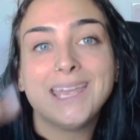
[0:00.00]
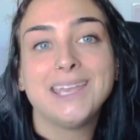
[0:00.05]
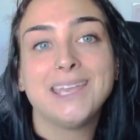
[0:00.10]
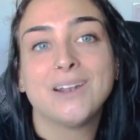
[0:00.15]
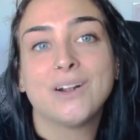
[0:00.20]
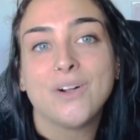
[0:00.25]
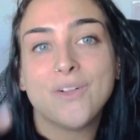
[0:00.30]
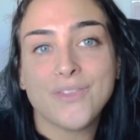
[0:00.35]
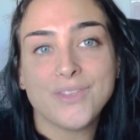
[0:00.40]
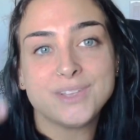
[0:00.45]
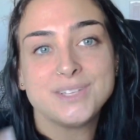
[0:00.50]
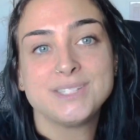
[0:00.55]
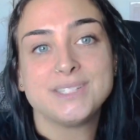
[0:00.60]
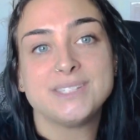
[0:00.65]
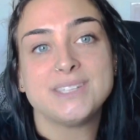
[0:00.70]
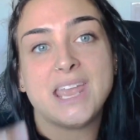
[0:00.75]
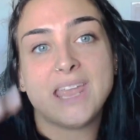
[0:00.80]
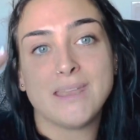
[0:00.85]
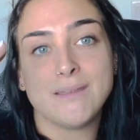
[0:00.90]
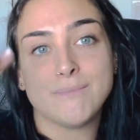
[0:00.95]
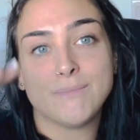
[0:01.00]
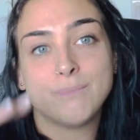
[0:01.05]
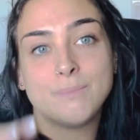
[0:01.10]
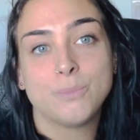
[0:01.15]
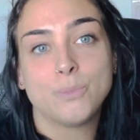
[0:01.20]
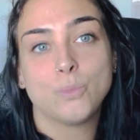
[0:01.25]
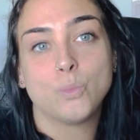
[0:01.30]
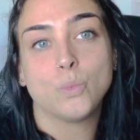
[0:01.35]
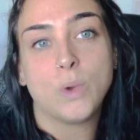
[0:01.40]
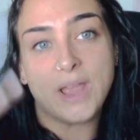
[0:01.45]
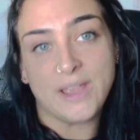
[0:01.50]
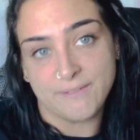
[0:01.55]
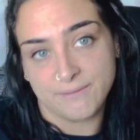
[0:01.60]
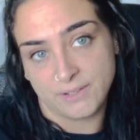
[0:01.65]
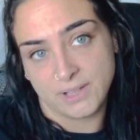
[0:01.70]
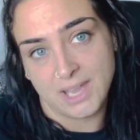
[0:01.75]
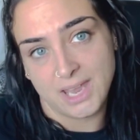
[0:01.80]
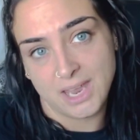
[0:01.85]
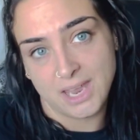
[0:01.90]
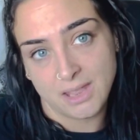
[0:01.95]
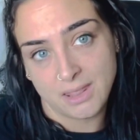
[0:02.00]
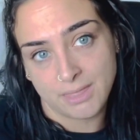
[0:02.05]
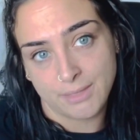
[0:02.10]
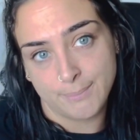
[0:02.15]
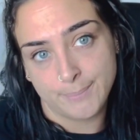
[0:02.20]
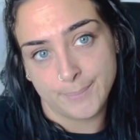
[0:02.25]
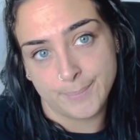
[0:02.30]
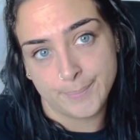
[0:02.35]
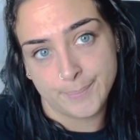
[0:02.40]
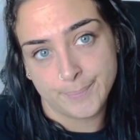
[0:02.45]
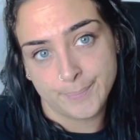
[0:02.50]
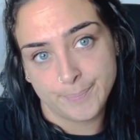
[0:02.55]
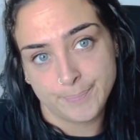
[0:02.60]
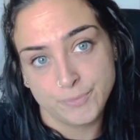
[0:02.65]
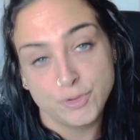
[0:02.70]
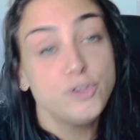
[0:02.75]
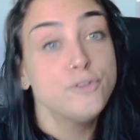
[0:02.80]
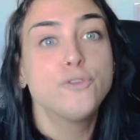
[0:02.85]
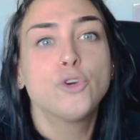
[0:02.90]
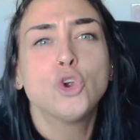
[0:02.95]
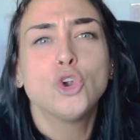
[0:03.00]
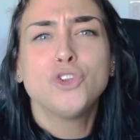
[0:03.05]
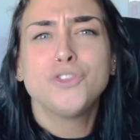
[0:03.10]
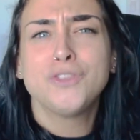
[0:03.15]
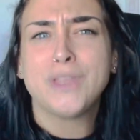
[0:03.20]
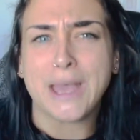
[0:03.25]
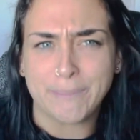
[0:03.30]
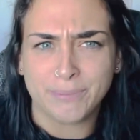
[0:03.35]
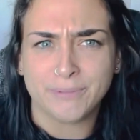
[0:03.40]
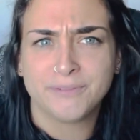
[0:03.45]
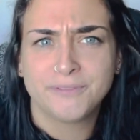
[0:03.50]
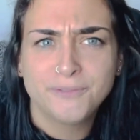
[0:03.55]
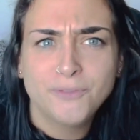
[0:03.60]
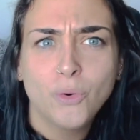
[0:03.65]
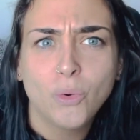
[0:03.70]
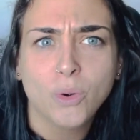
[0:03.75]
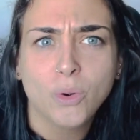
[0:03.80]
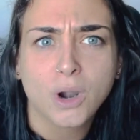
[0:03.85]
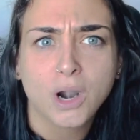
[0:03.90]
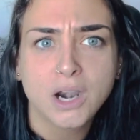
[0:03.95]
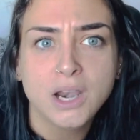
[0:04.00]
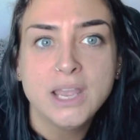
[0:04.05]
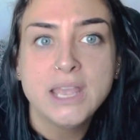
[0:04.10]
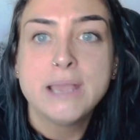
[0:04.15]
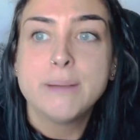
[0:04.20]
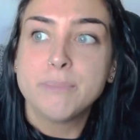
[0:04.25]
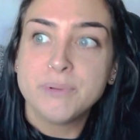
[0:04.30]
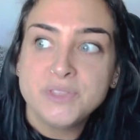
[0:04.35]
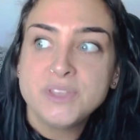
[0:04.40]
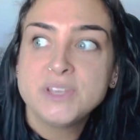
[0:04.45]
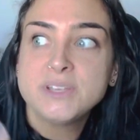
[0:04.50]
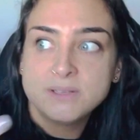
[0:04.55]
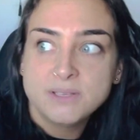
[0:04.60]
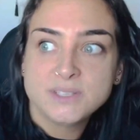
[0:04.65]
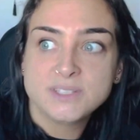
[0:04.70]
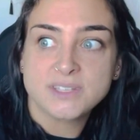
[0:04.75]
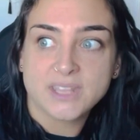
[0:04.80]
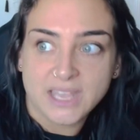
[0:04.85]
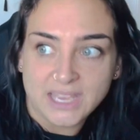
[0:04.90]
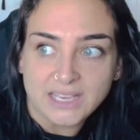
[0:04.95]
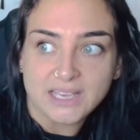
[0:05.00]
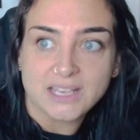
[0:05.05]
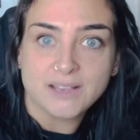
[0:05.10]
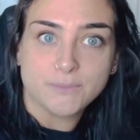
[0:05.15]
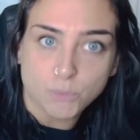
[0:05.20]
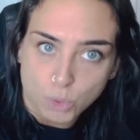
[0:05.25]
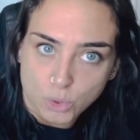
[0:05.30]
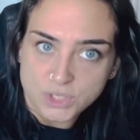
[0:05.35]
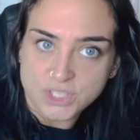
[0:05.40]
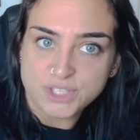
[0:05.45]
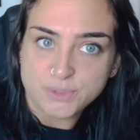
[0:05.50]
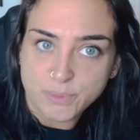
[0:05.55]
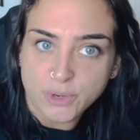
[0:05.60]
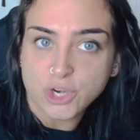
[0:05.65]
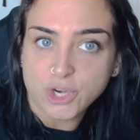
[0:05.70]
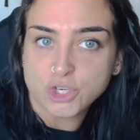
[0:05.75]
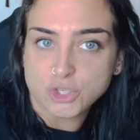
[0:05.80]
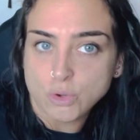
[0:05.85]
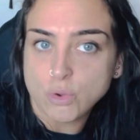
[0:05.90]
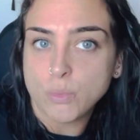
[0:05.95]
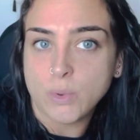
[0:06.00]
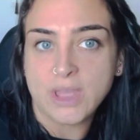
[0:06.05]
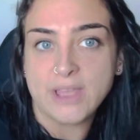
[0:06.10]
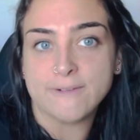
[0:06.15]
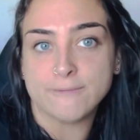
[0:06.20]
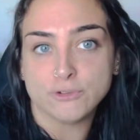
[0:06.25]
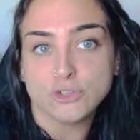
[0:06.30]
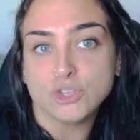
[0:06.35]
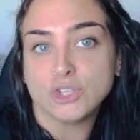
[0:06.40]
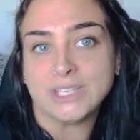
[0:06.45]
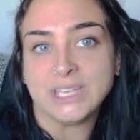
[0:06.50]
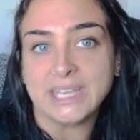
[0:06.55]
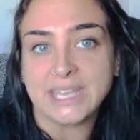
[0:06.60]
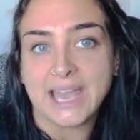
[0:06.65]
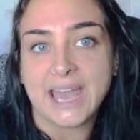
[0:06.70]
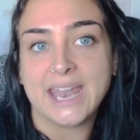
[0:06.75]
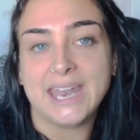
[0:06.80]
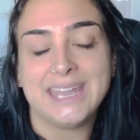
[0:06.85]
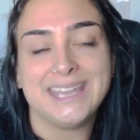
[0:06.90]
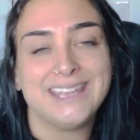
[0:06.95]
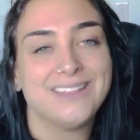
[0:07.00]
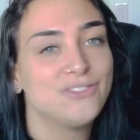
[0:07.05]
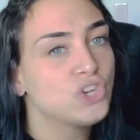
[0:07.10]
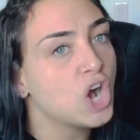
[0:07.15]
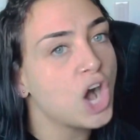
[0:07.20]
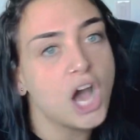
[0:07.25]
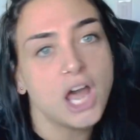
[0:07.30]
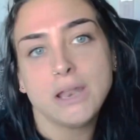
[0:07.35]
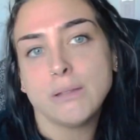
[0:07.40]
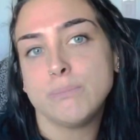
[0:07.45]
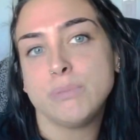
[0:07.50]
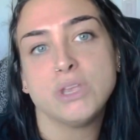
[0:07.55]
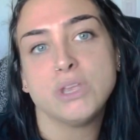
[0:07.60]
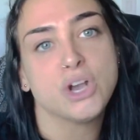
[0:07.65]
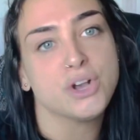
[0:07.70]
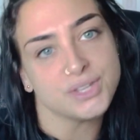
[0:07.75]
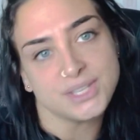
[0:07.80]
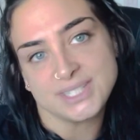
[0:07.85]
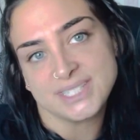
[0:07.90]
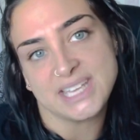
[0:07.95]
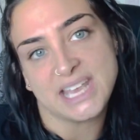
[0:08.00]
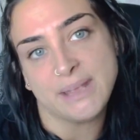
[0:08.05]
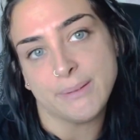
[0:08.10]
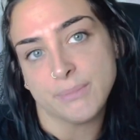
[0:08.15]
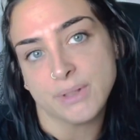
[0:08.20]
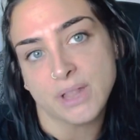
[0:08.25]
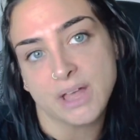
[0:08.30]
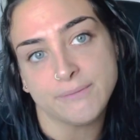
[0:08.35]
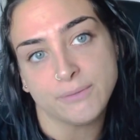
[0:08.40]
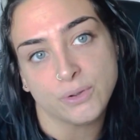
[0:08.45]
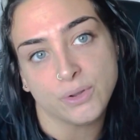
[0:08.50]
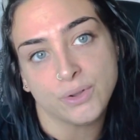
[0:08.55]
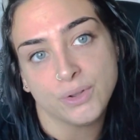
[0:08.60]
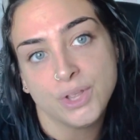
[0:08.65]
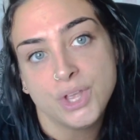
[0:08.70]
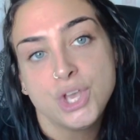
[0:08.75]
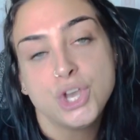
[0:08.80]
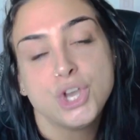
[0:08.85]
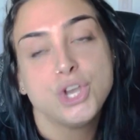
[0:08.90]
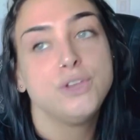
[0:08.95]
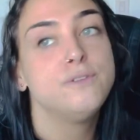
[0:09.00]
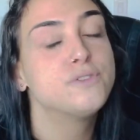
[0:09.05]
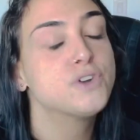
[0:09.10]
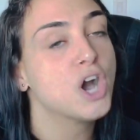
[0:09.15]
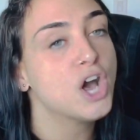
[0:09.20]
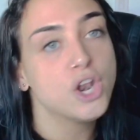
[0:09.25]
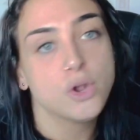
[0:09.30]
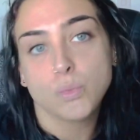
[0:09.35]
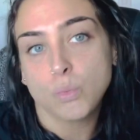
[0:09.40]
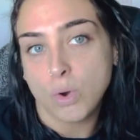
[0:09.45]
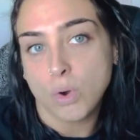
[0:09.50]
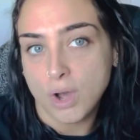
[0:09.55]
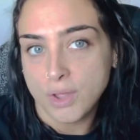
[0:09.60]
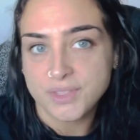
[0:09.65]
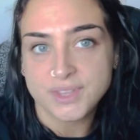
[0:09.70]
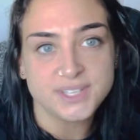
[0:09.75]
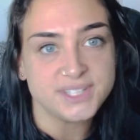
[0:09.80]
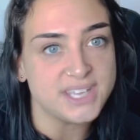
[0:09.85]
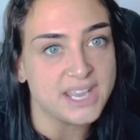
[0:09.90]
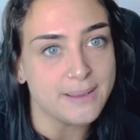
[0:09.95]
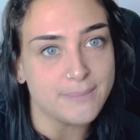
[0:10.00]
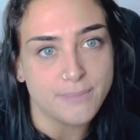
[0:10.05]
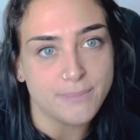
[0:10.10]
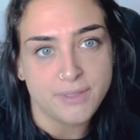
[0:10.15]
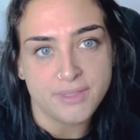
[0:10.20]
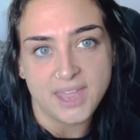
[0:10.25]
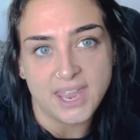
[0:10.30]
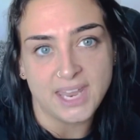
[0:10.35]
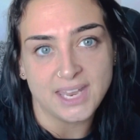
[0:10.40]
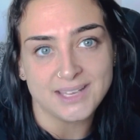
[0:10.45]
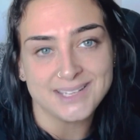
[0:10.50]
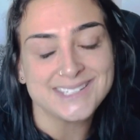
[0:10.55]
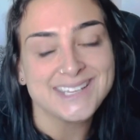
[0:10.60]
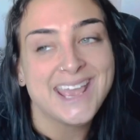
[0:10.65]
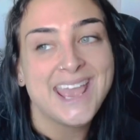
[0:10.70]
get on the same wavelength. You've heard that before, but this is like a more spiritual way of looking at it. You've got to be on the same level. You've got to want the same things.